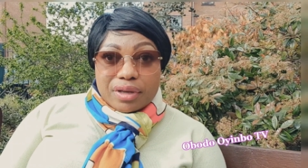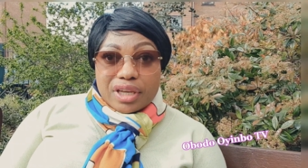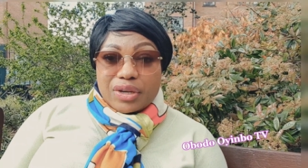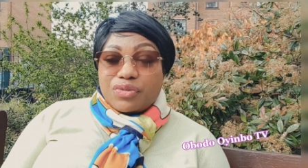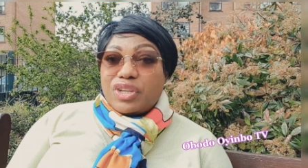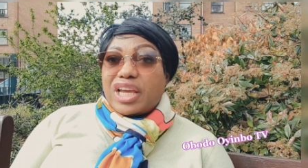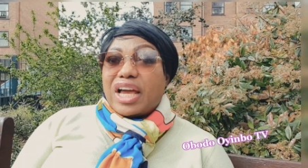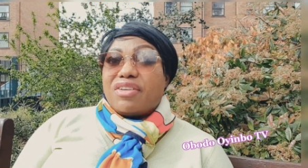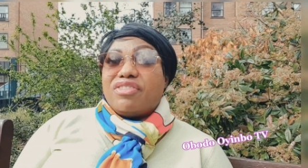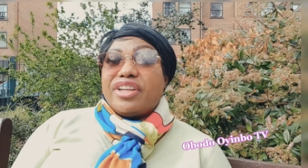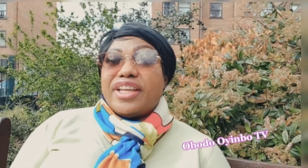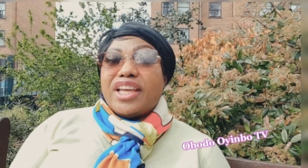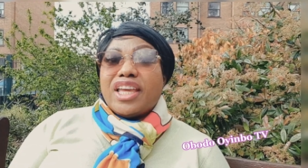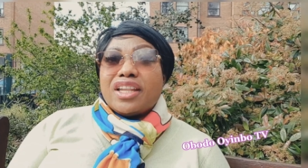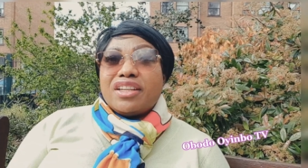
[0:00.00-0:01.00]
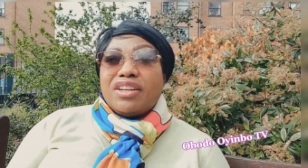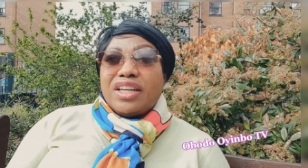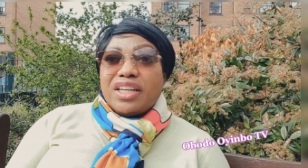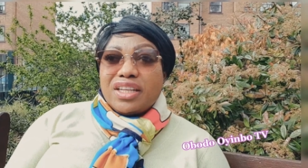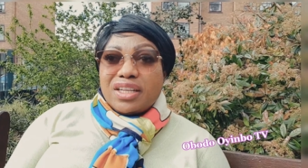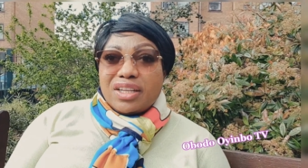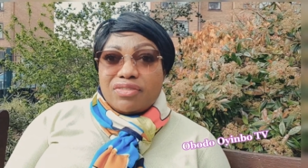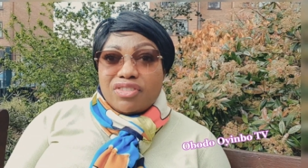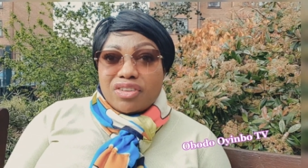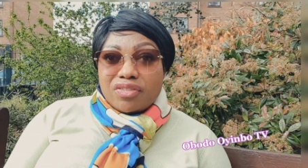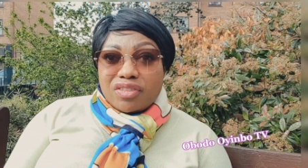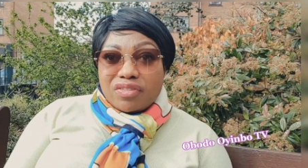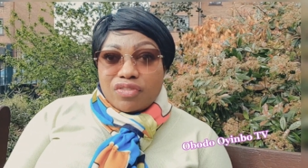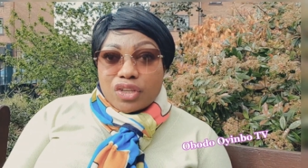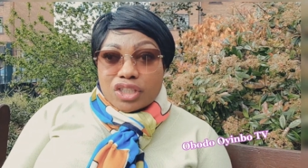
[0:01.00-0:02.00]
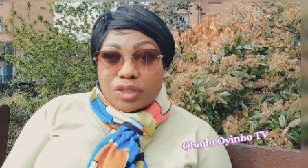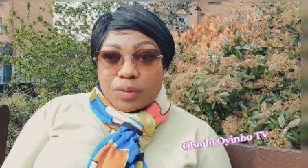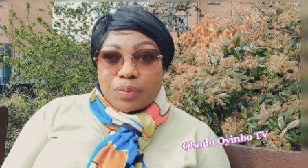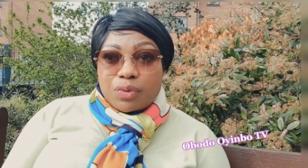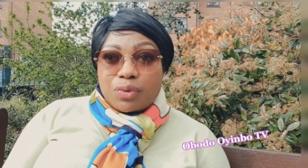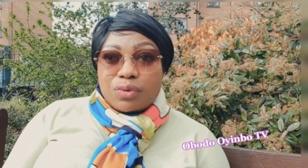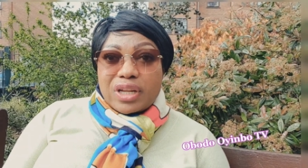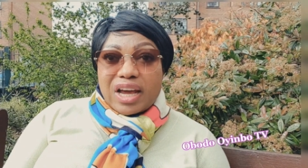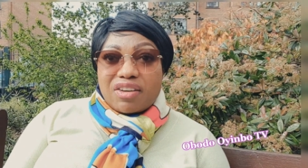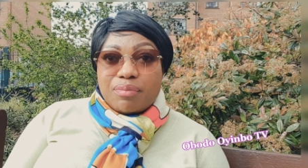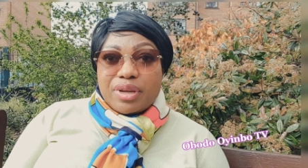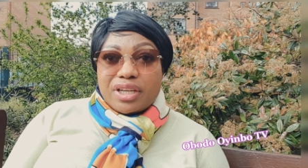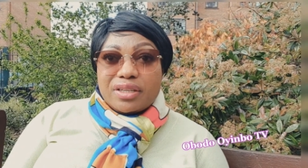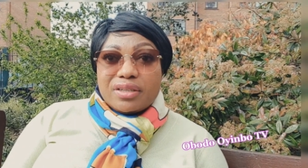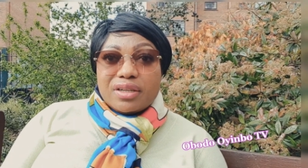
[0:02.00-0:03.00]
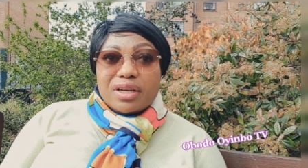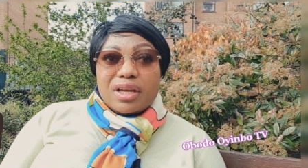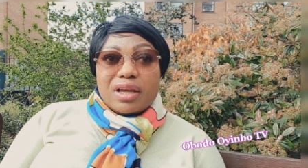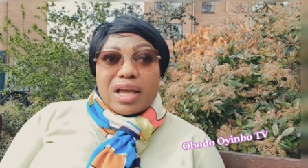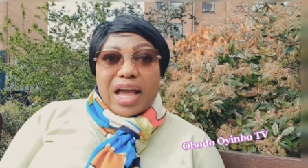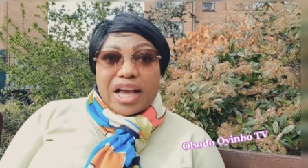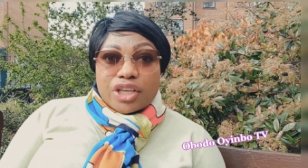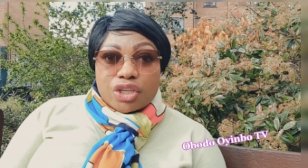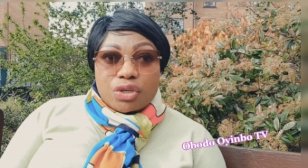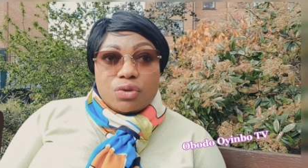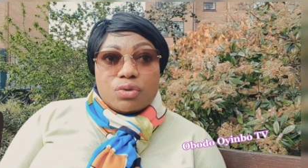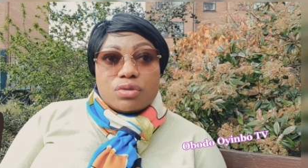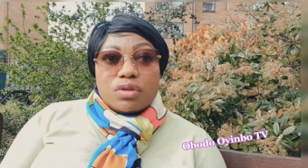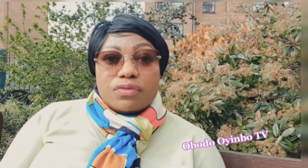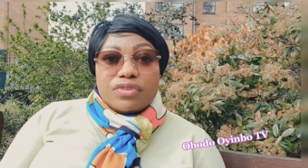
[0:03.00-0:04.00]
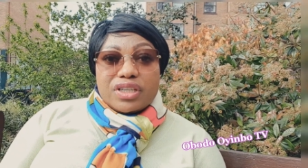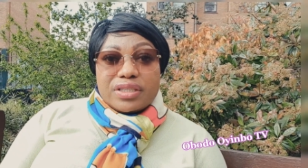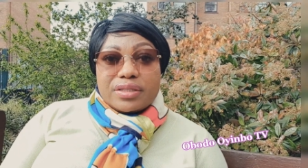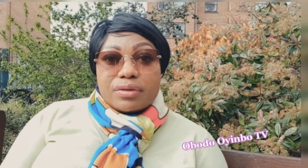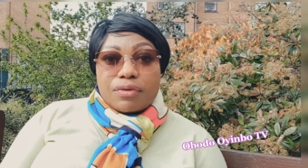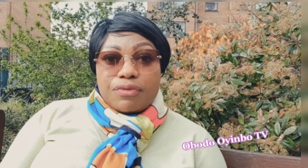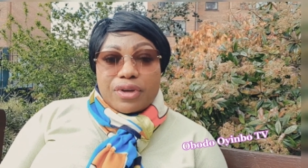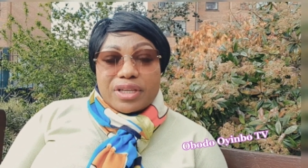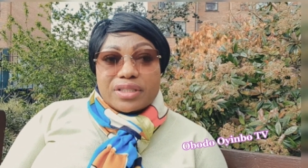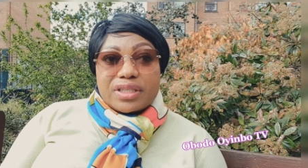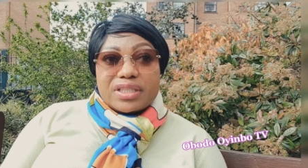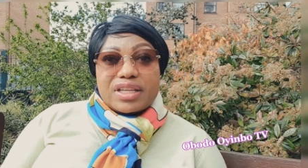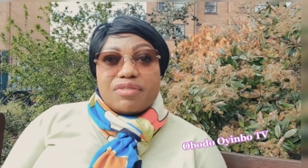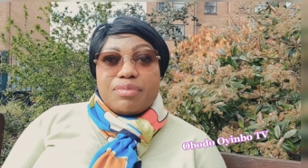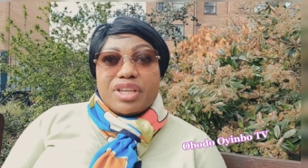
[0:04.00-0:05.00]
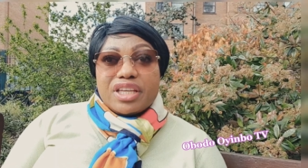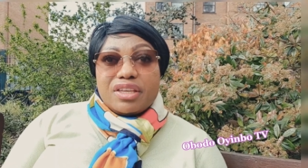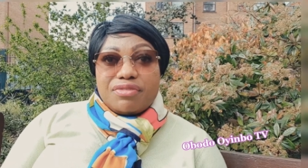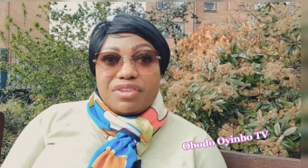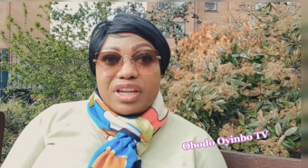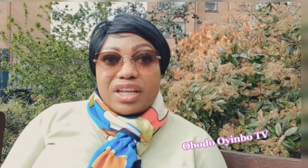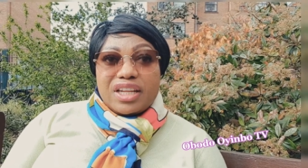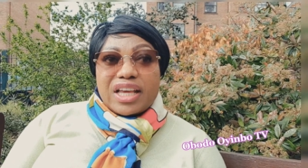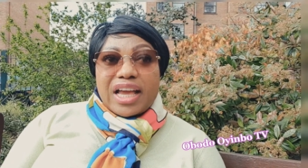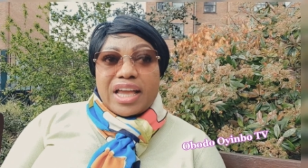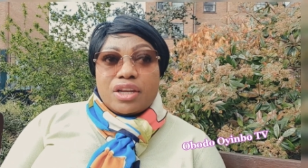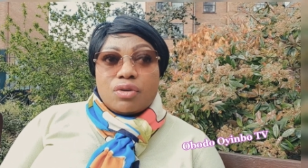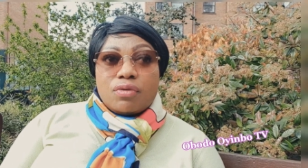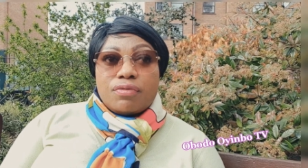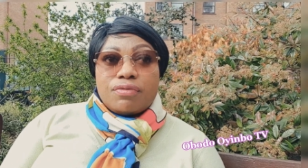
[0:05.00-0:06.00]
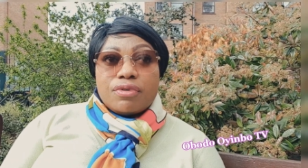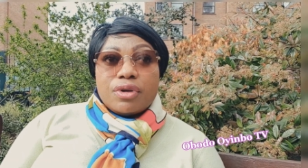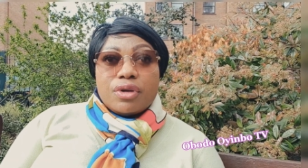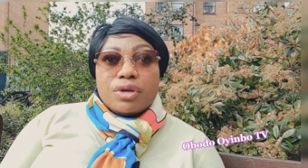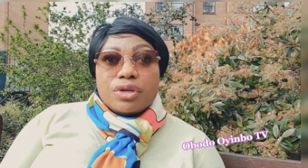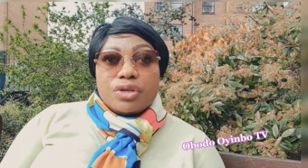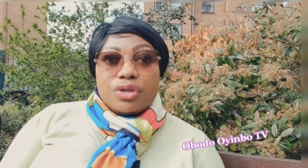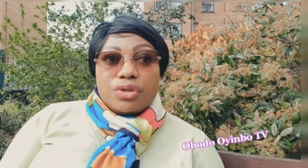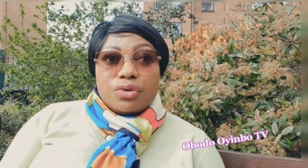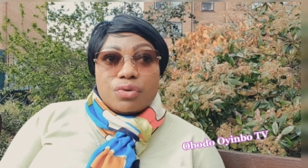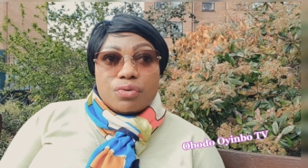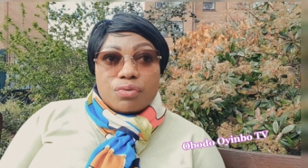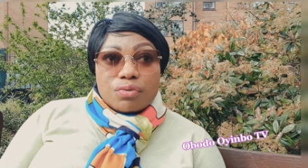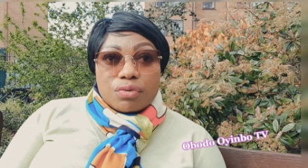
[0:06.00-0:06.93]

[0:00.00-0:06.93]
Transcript: If they have these people that have been accused of these offenses have been given any kind of, you know,